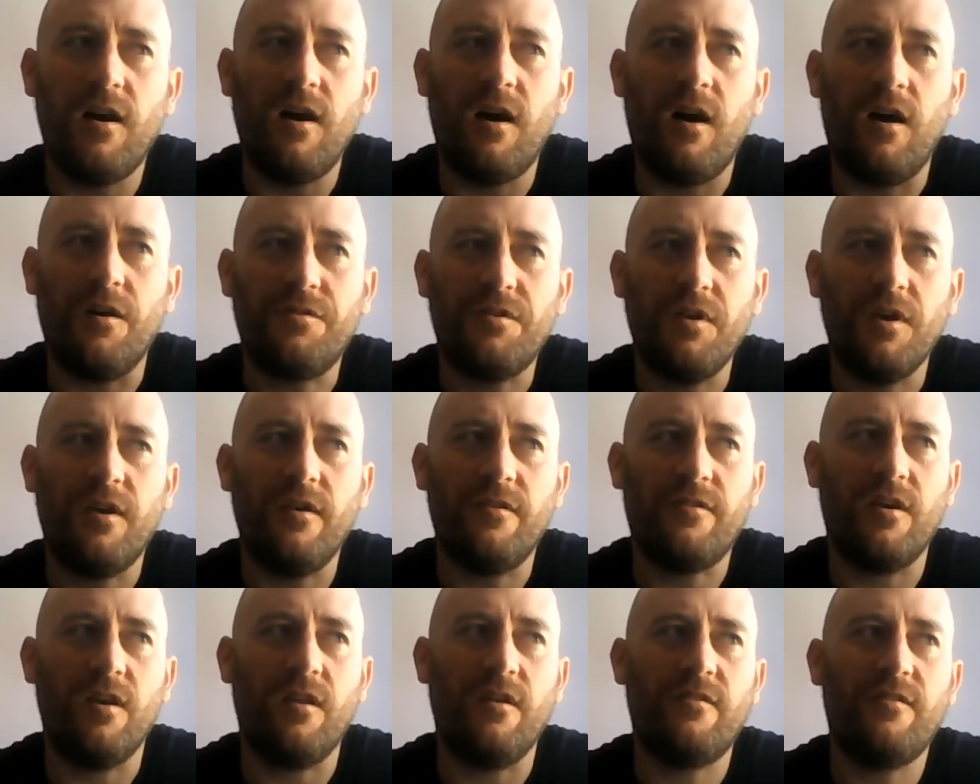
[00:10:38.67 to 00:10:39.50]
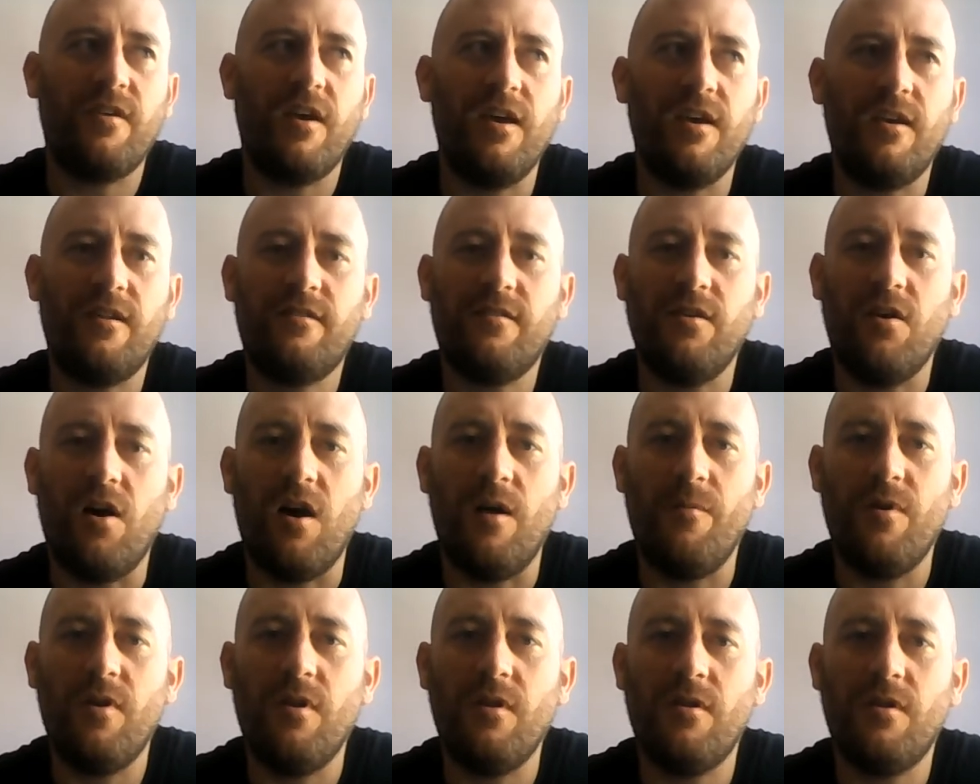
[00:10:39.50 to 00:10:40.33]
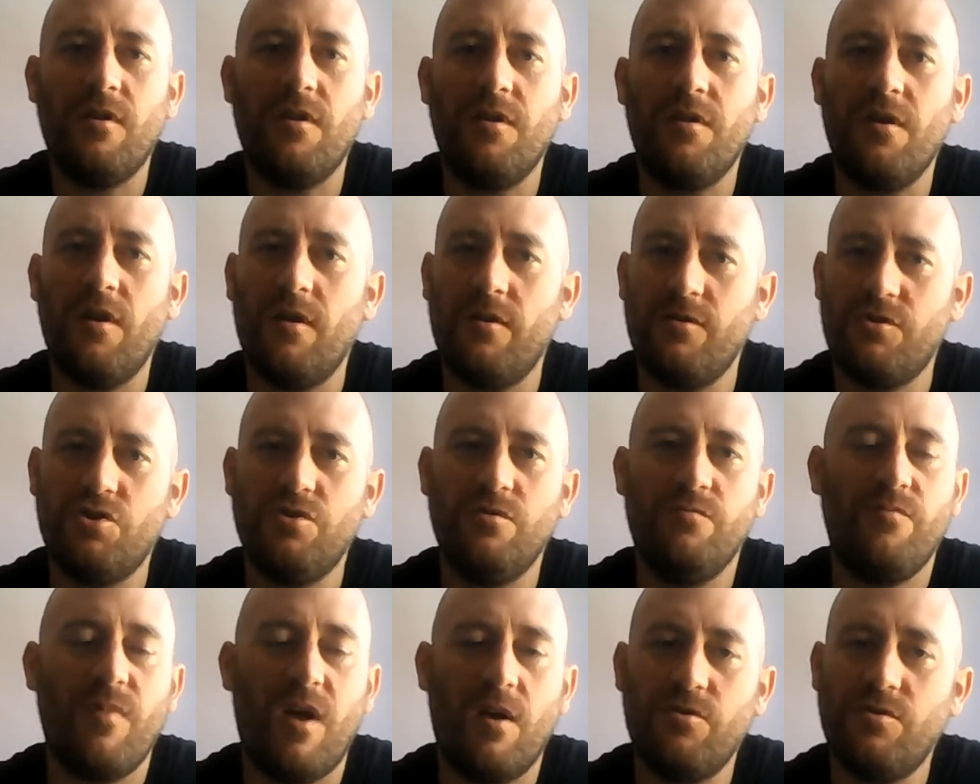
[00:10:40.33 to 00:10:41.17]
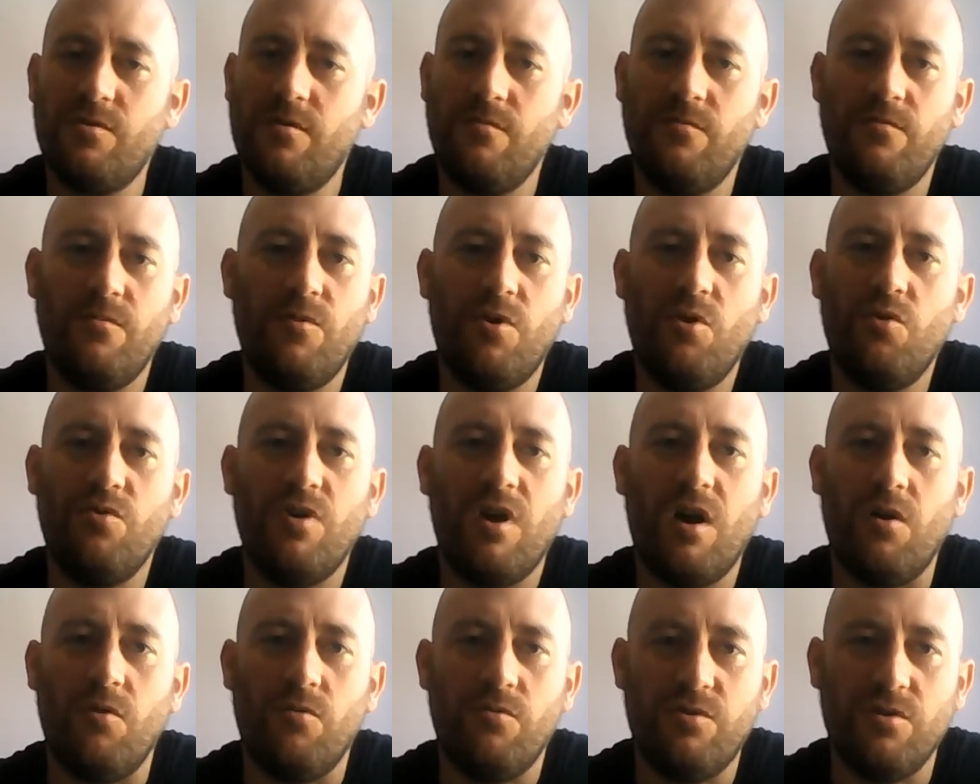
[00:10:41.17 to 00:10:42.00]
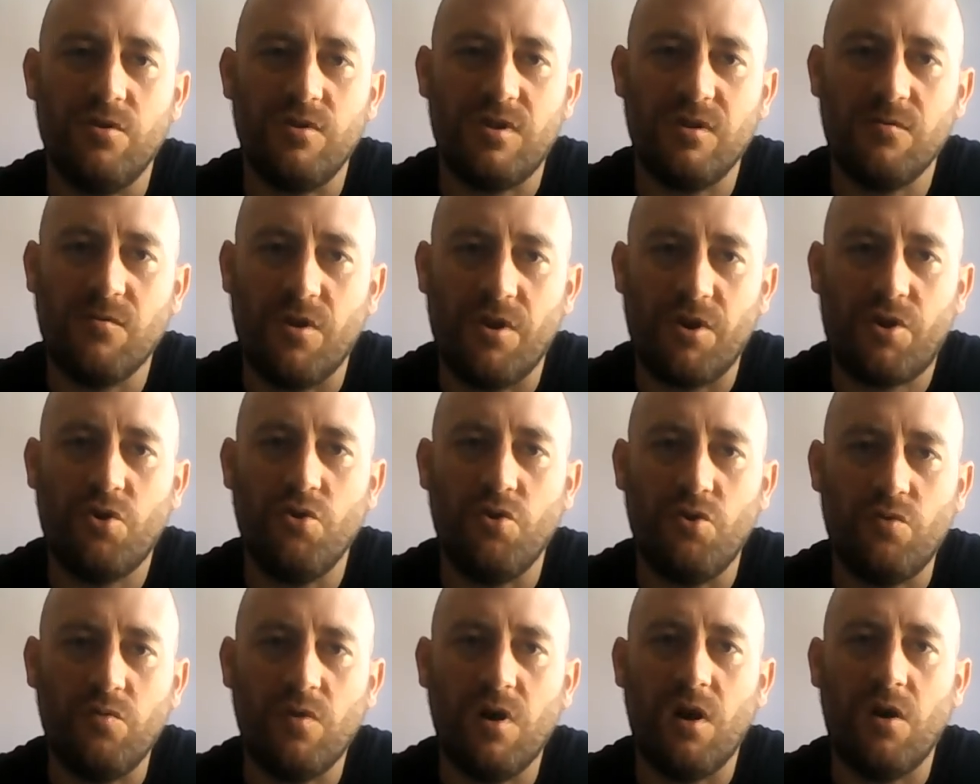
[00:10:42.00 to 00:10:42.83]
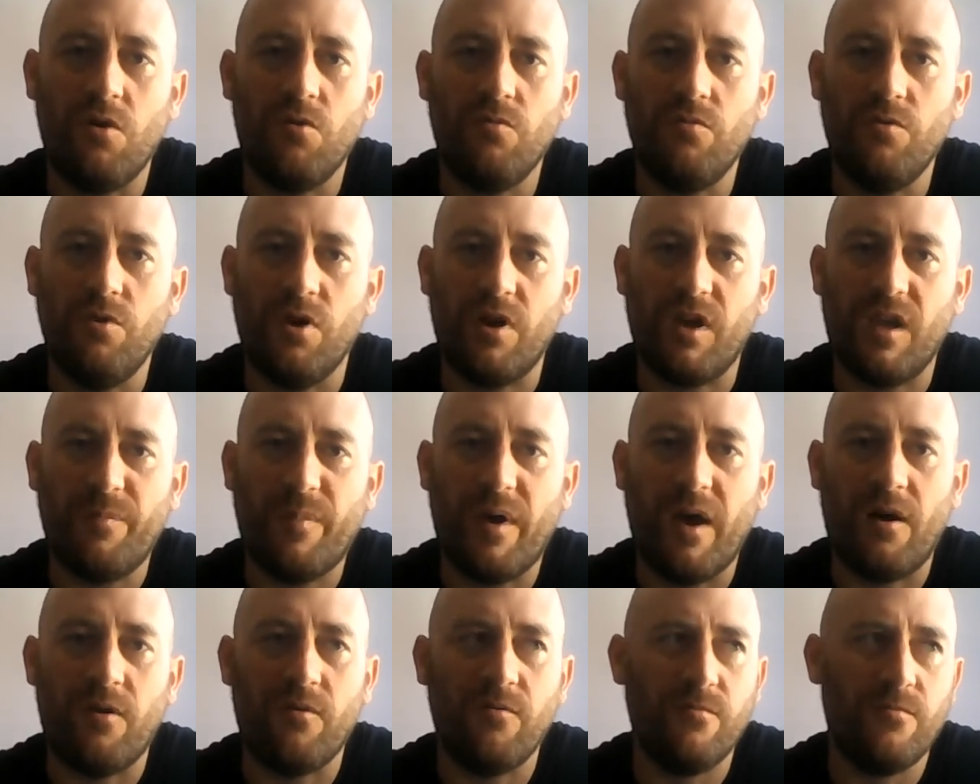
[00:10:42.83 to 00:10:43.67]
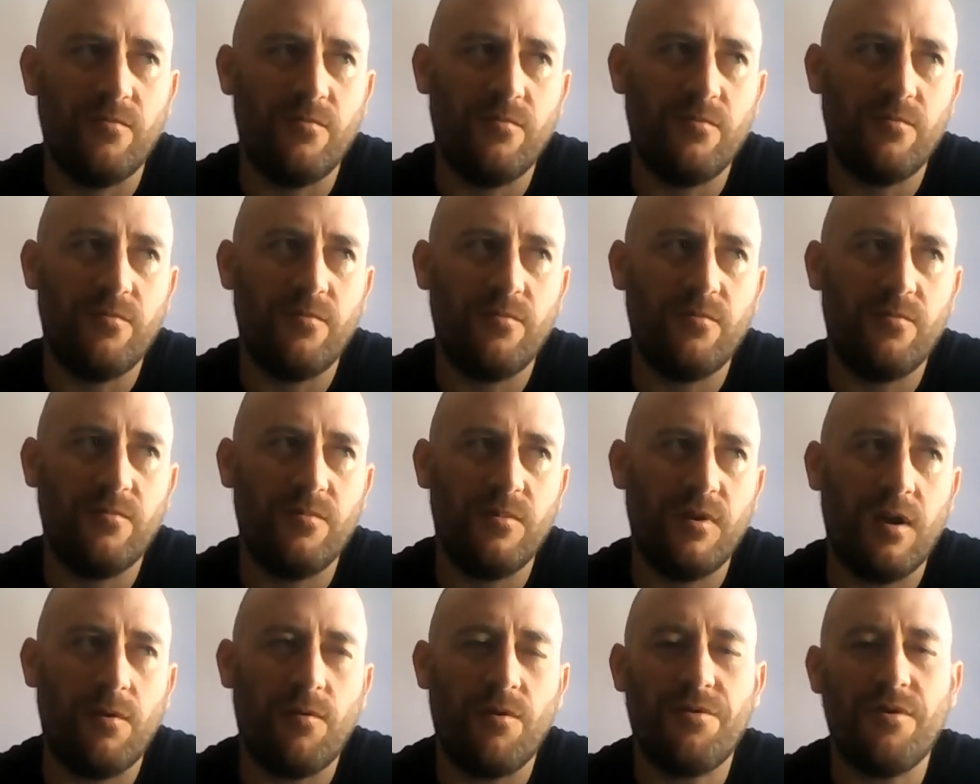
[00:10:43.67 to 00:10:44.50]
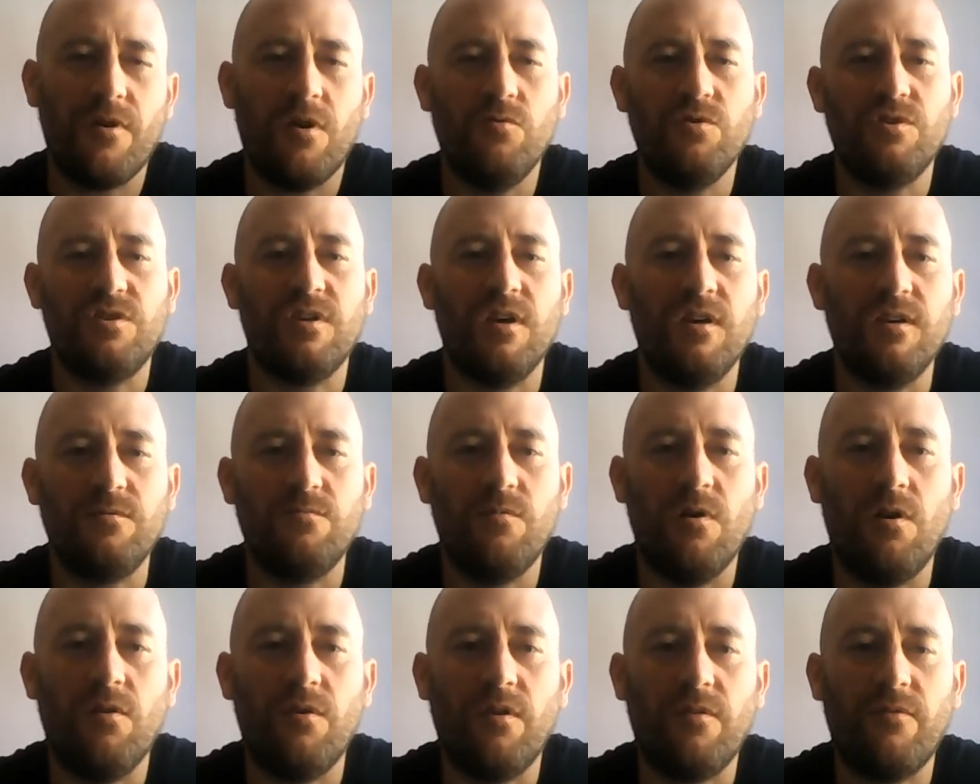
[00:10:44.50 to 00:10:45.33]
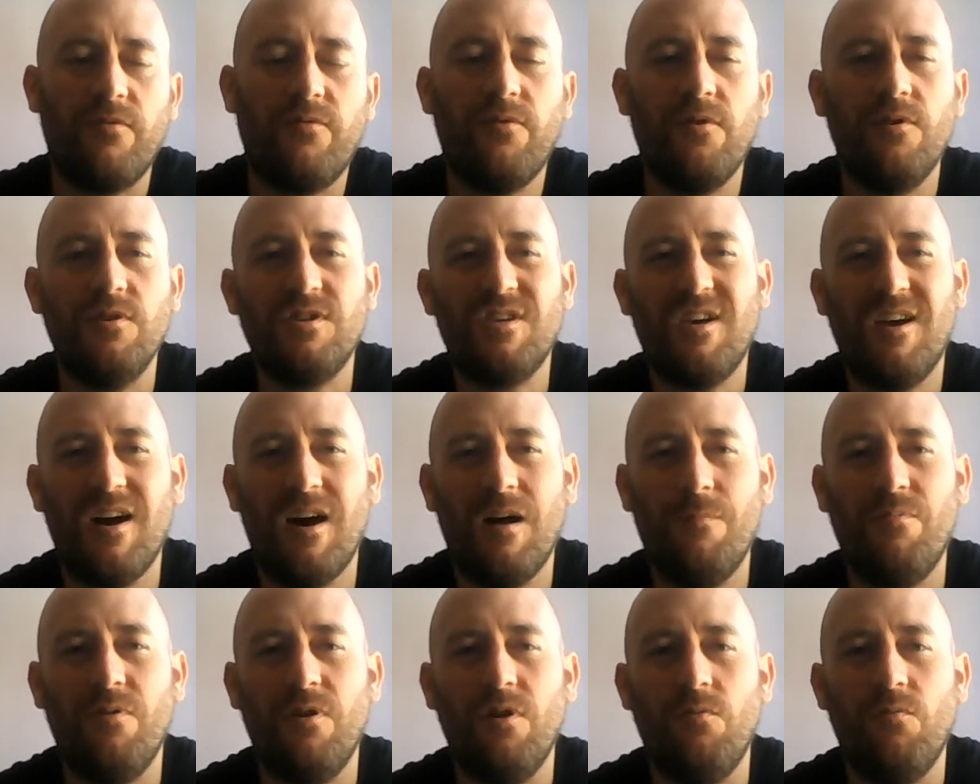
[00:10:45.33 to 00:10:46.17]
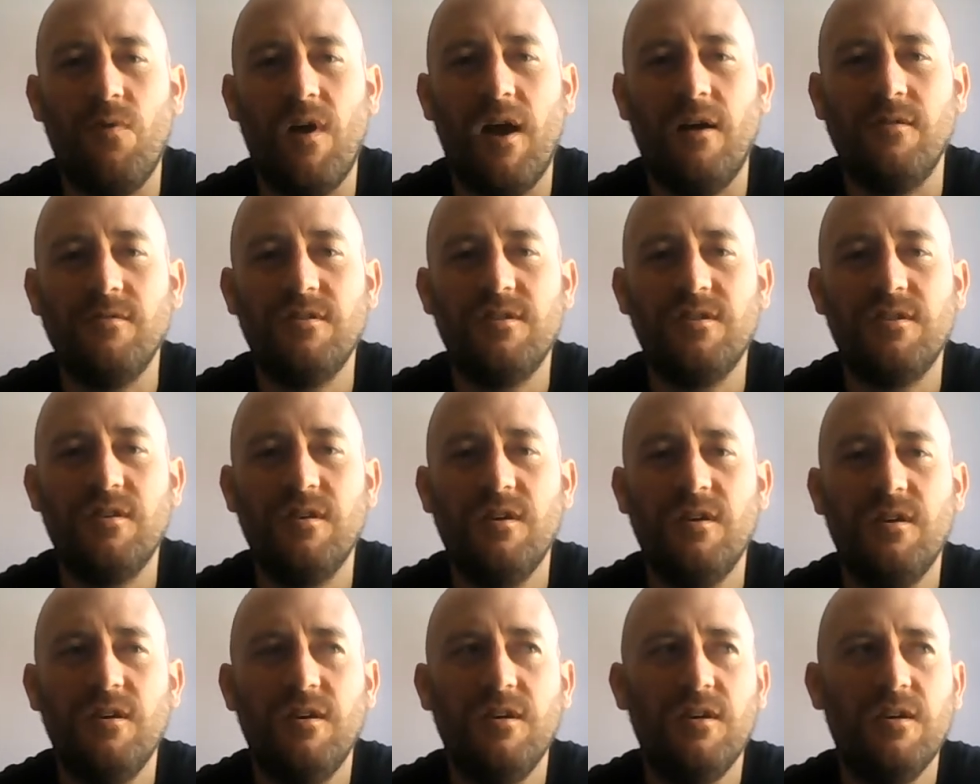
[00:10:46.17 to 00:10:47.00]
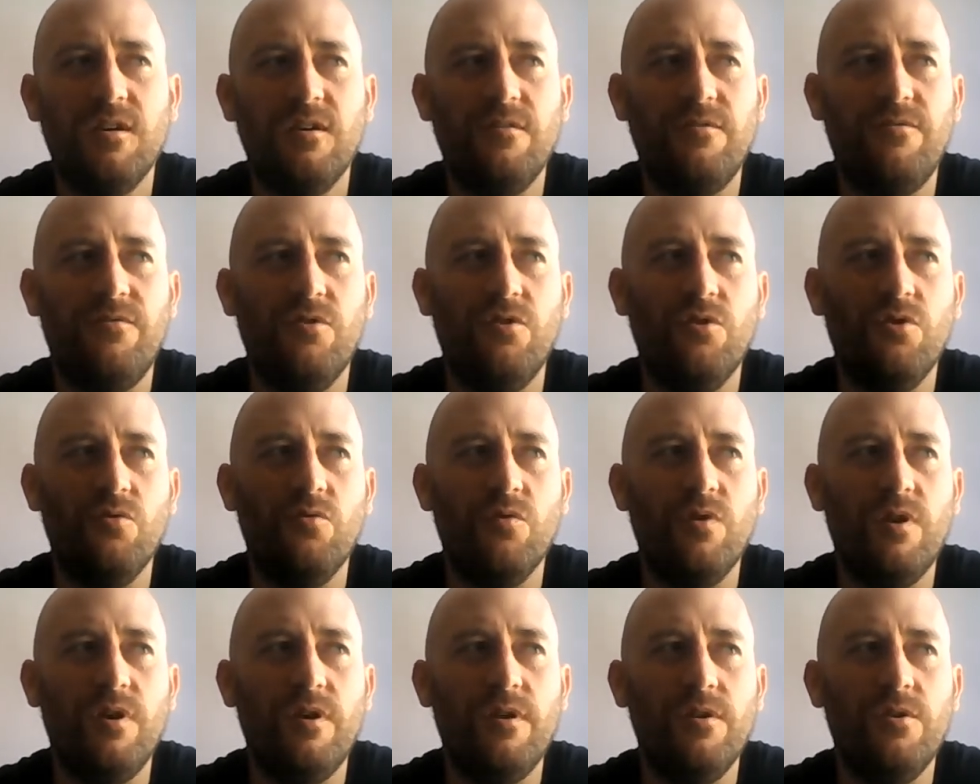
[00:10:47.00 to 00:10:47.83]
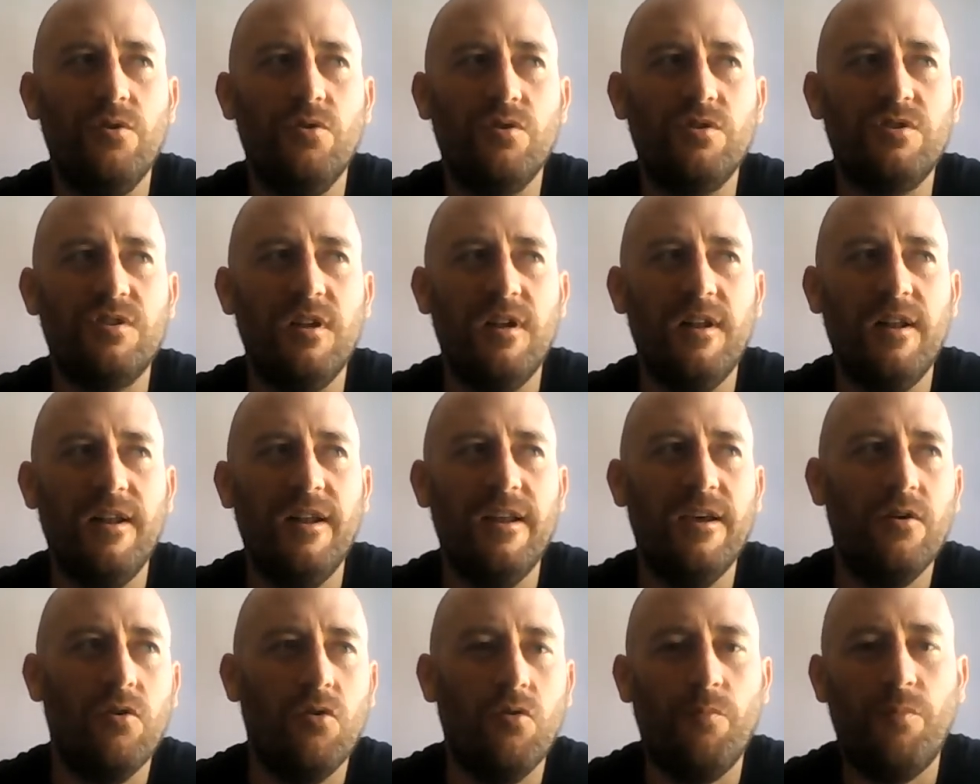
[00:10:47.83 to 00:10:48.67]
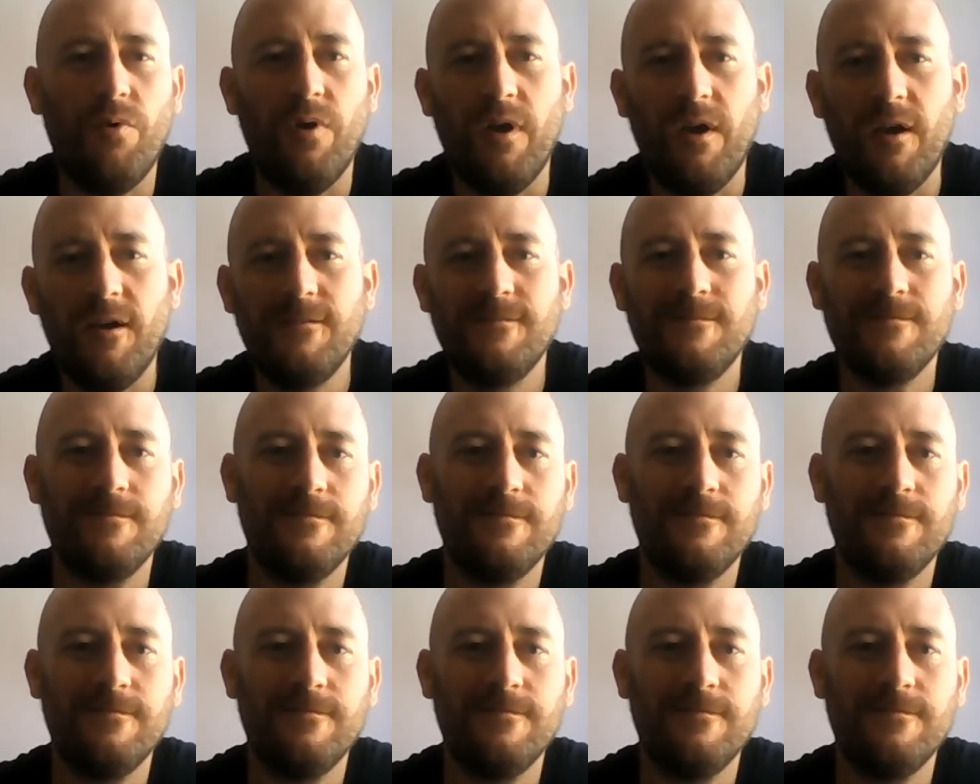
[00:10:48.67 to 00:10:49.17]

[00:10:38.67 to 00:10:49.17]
I think it's going to take time. I mean, we all know Deontay Wilder could well knock him out. And one thing I would say as well, like the first couple of rounds, Fury looked a little bit